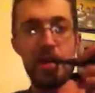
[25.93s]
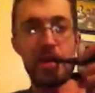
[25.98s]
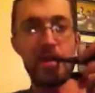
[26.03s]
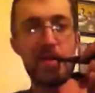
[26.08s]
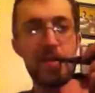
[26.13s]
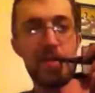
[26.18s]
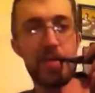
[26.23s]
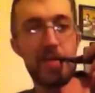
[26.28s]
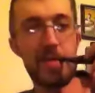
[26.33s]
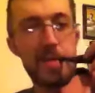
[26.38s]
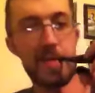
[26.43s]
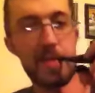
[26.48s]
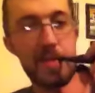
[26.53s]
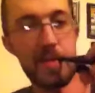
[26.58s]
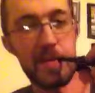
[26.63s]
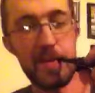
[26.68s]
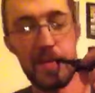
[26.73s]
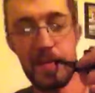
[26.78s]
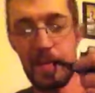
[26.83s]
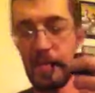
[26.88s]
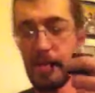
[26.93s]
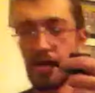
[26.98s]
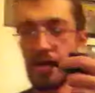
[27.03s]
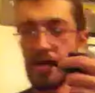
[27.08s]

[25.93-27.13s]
I was going through